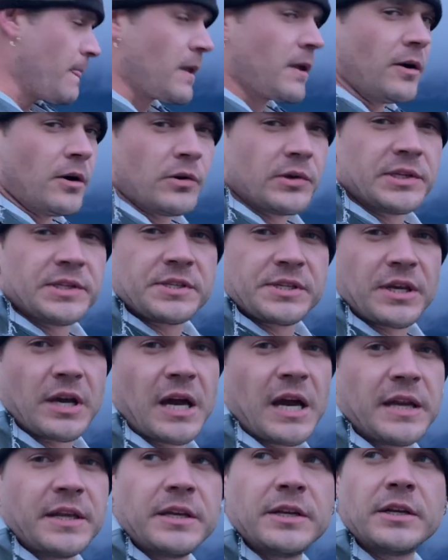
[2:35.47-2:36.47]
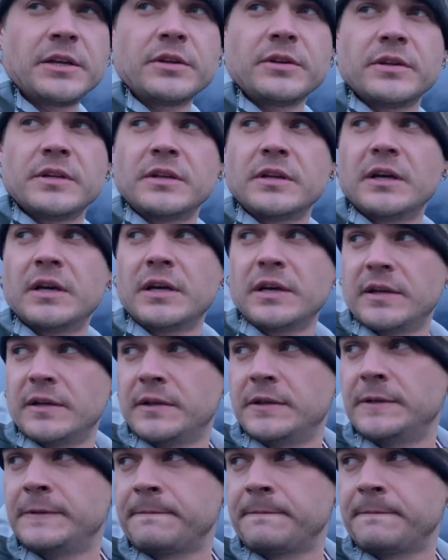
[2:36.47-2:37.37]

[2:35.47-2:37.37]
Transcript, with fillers: go inside here and uh,